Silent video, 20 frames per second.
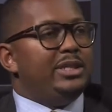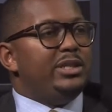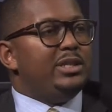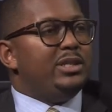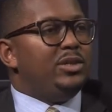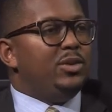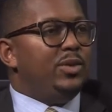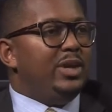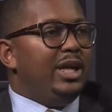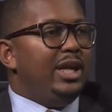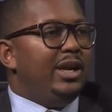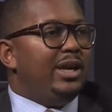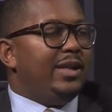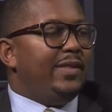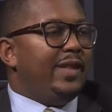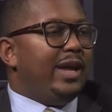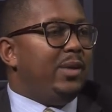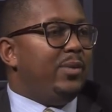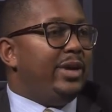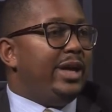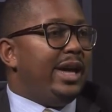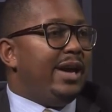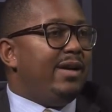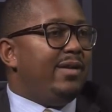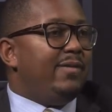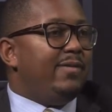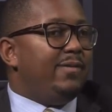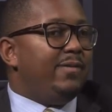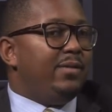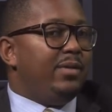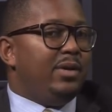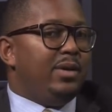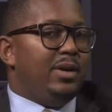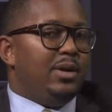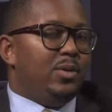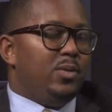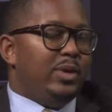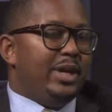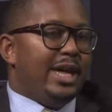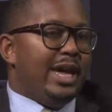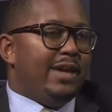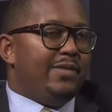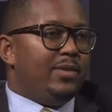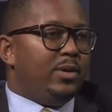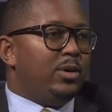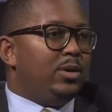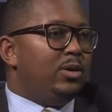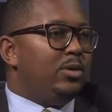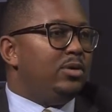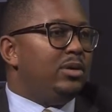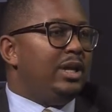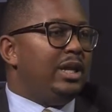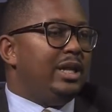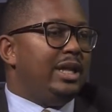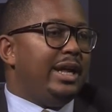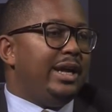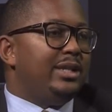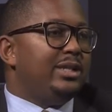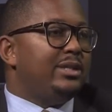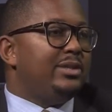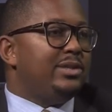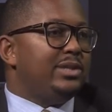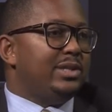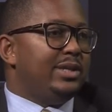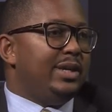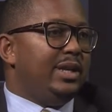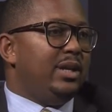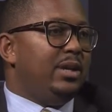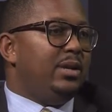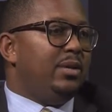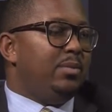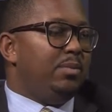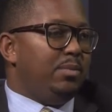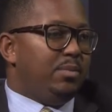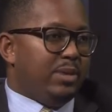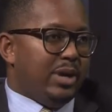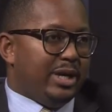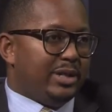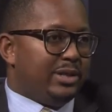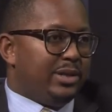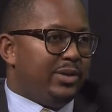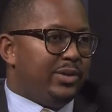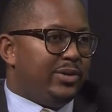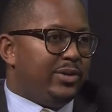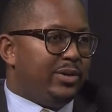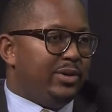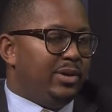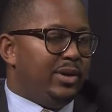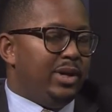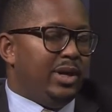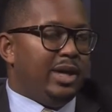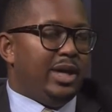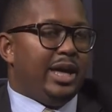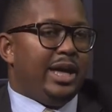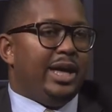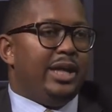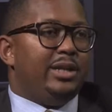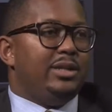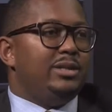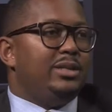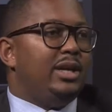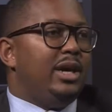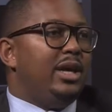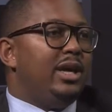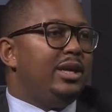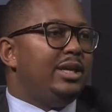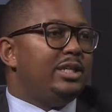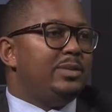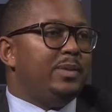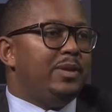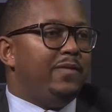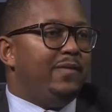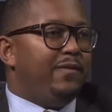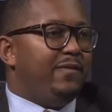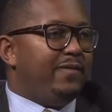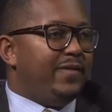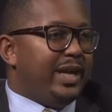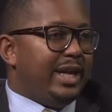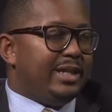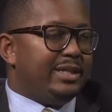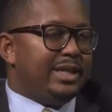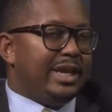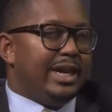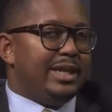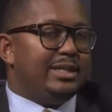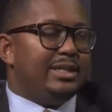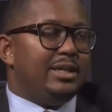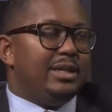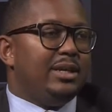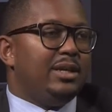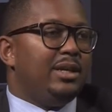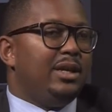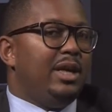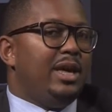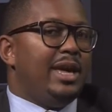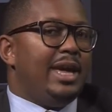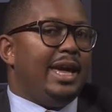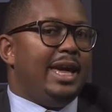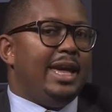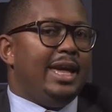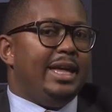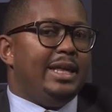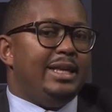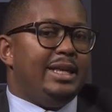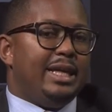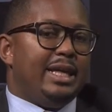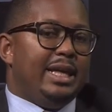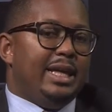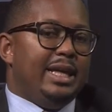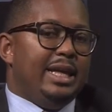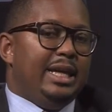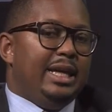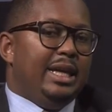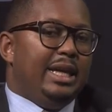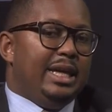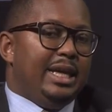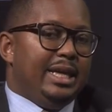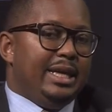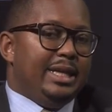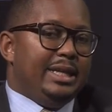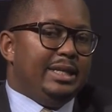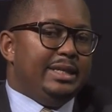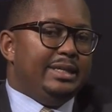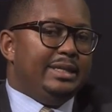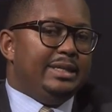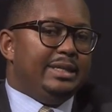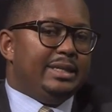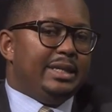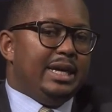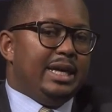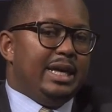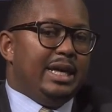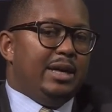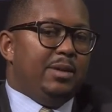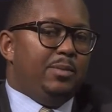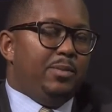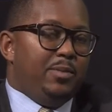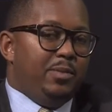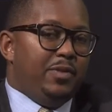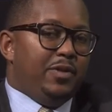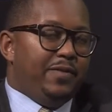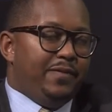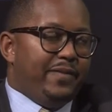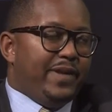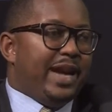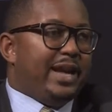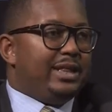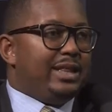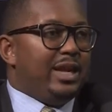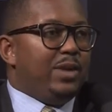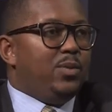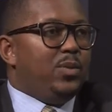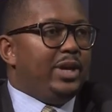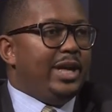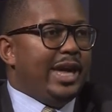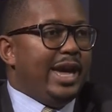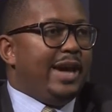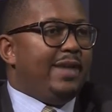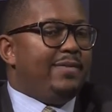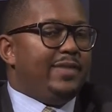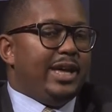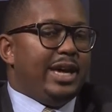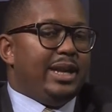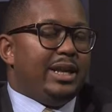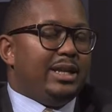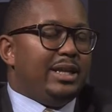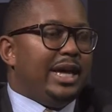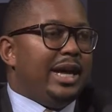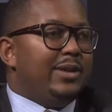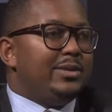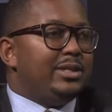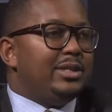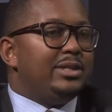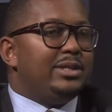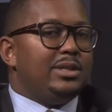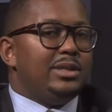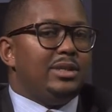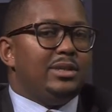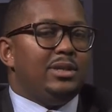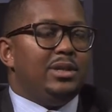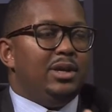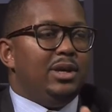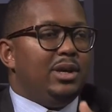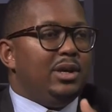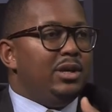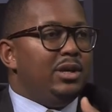Beach is unique in that we have our own elected city prosecutor, and Doug has been fantastic. And he is, the fact that we have that allows us to